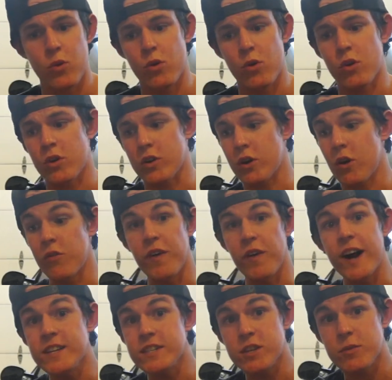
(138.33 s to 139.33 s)
or go
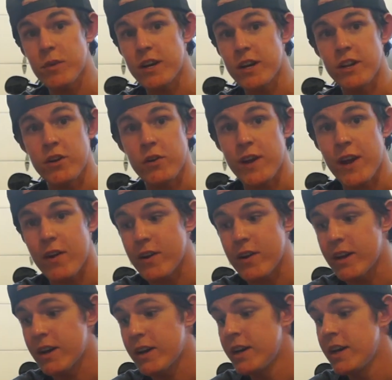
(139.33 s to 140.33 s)
find someone in your
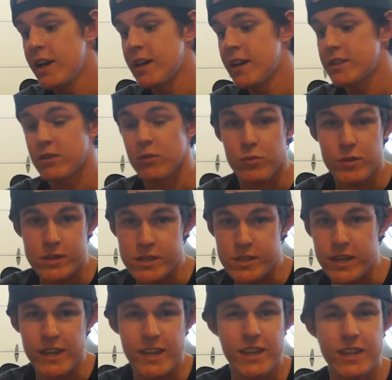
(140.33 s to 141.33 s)
area to
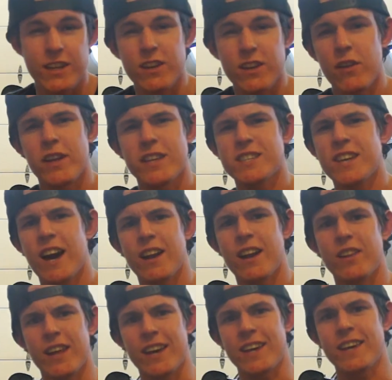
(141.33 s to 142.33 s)
resync it, you know, that's
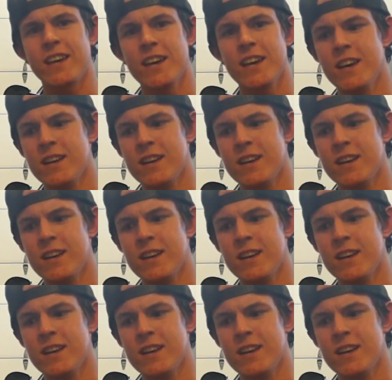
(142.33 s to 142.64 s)
kind of like